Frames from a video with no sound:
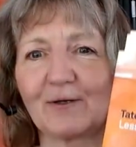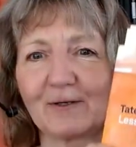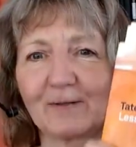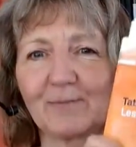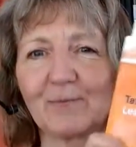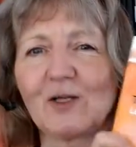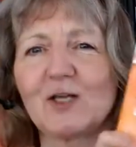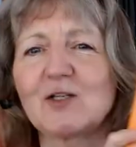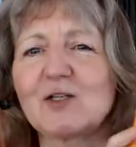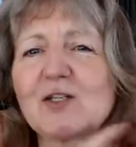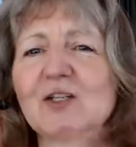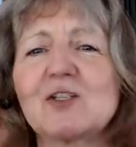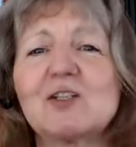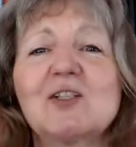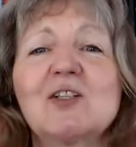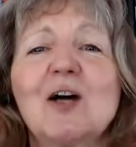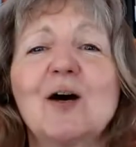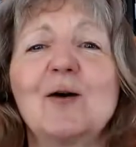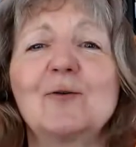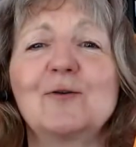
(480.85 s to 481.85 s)
This is
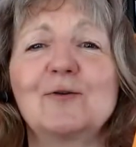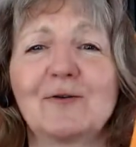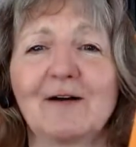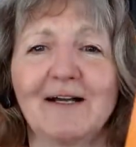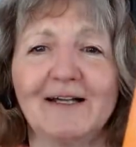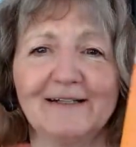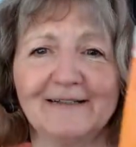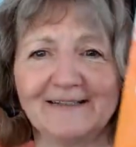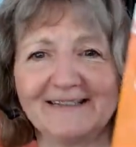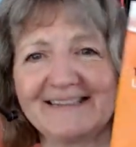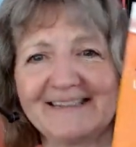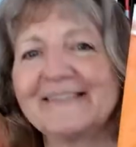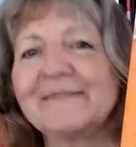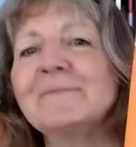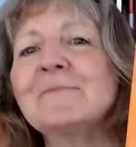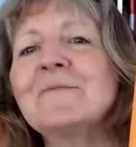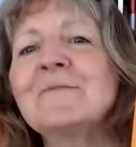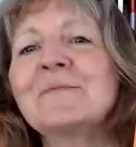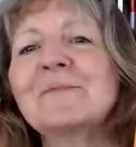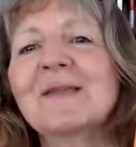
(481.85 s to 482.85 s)
so great.
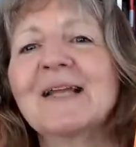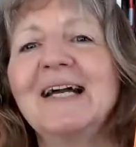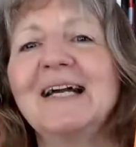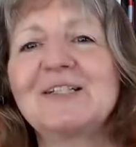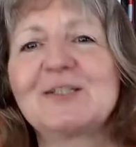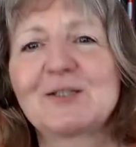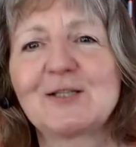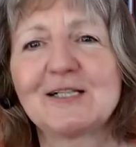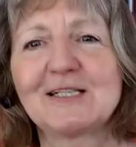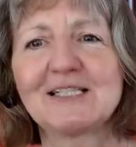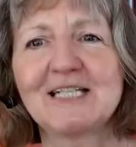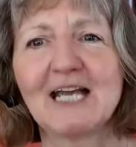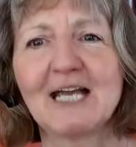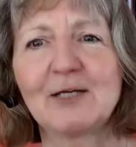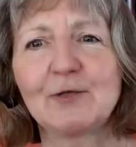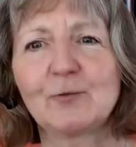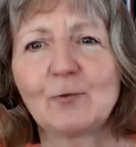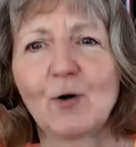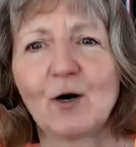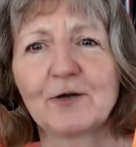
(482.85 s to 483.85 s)
It's the Tate
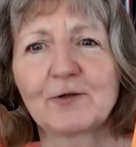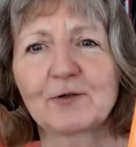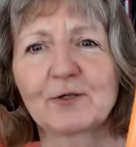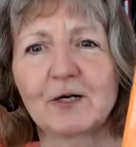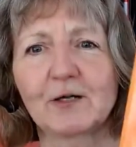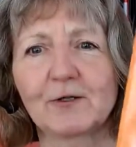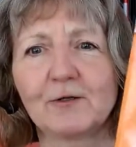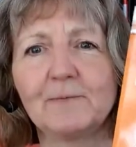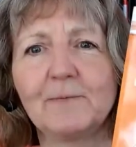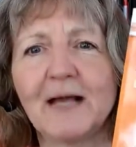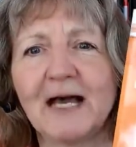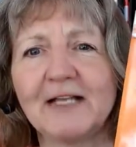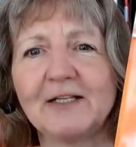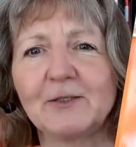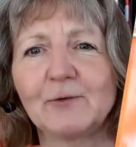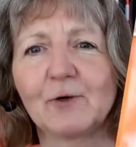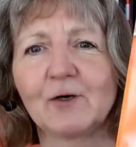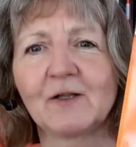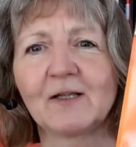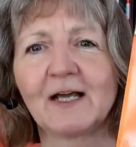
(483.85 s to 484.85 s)
Watercolor
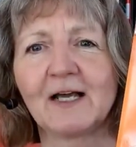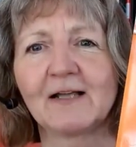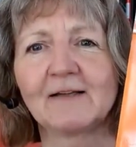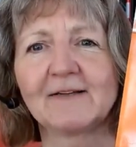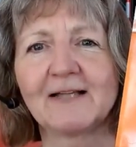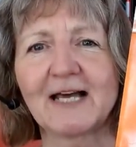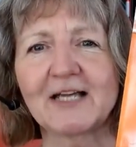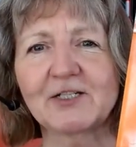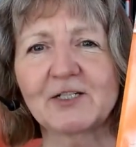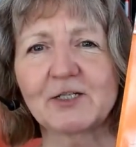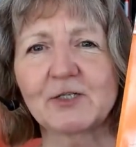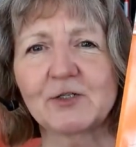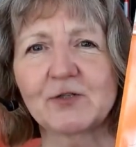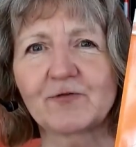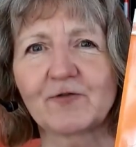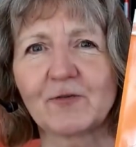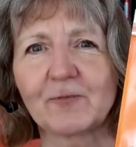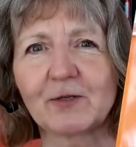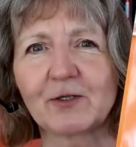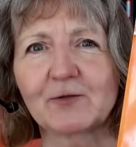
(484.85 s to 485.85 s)
Manual, Lessons
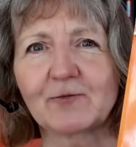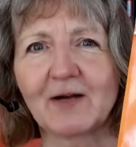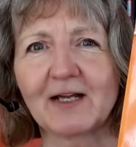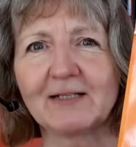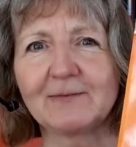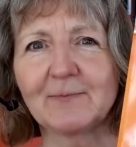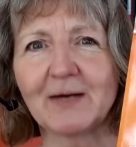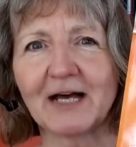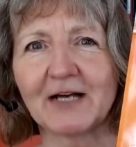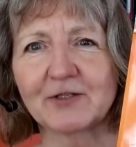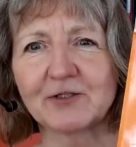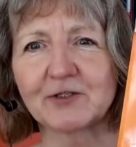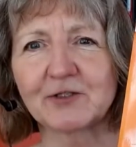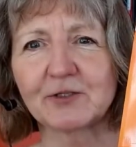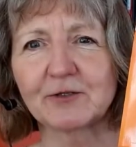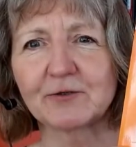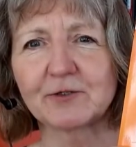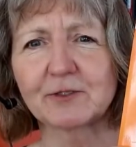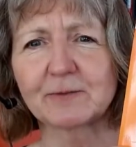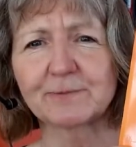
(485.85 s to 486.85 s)
from the Great
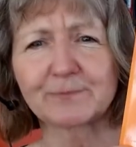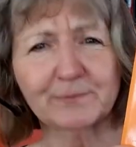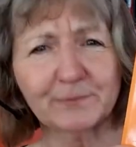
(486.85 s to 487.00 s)
Masters.